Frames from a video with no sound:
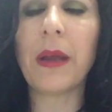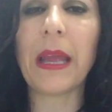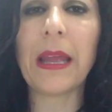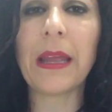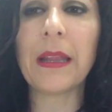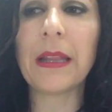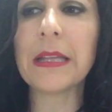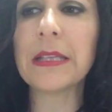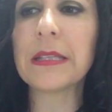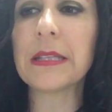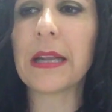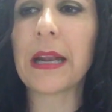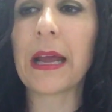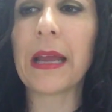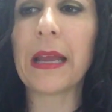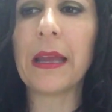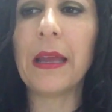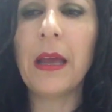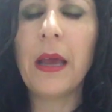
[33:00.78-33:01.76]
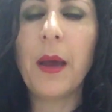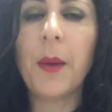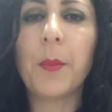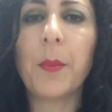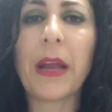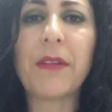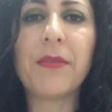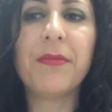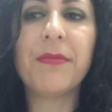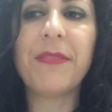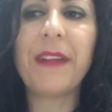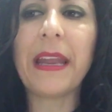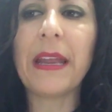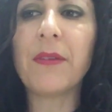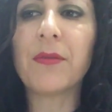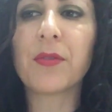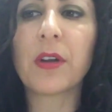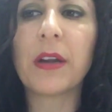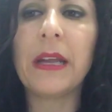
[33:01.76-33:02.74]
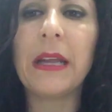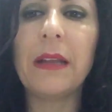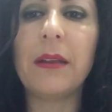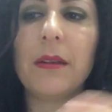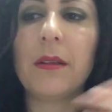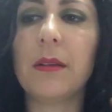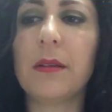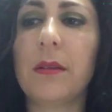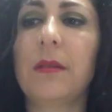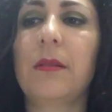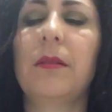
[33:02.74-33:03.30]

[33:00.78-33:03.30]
hey, listen, my favorite